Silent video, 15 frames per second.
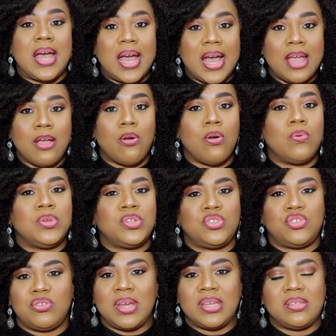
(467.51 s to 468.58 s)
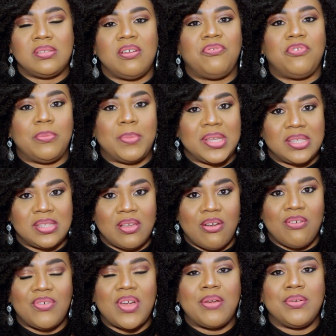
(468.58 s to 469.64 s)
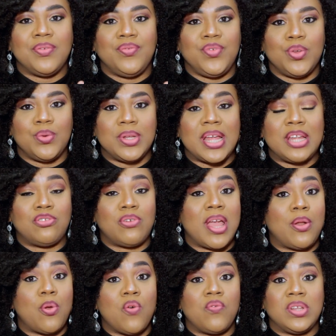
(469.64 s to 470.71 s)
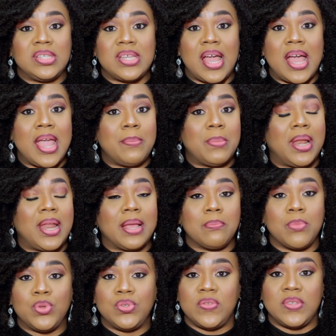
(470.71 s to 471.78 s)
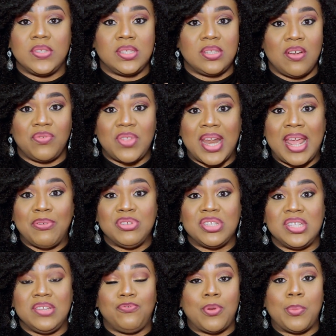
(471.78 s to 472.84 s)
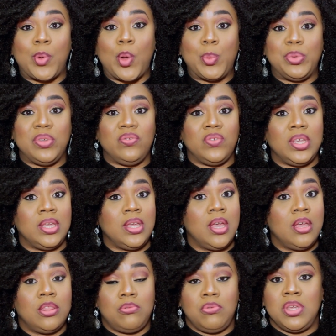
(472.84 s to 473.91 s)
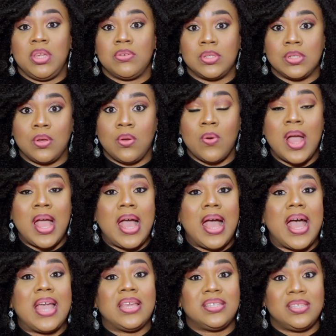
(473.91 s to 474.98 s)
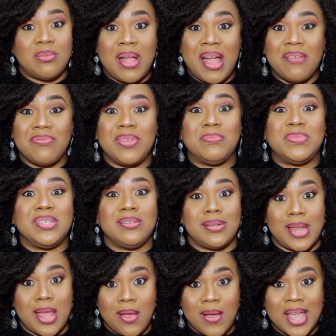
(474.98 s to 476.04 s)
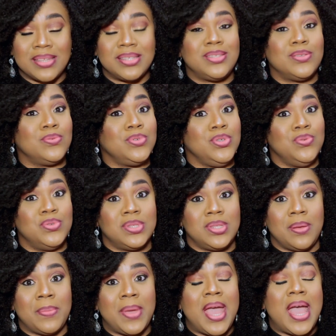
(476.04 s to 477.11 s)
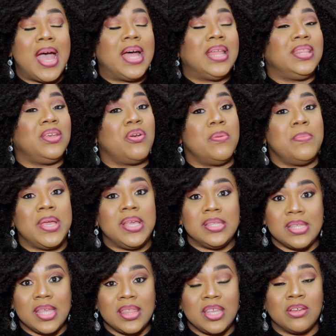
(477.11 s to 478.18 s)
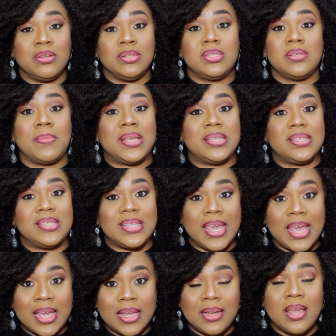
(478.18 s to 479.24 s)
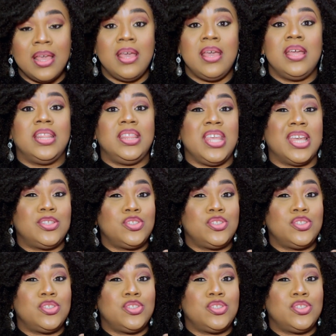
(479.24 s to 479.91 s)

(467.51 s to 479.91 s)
I always try stuff for myself. I review it. I try it over time. Like most of the stuff that I received from OPV 3 years ago, I still have them till now. I still use them and they're amazing. They're good to my skin. Their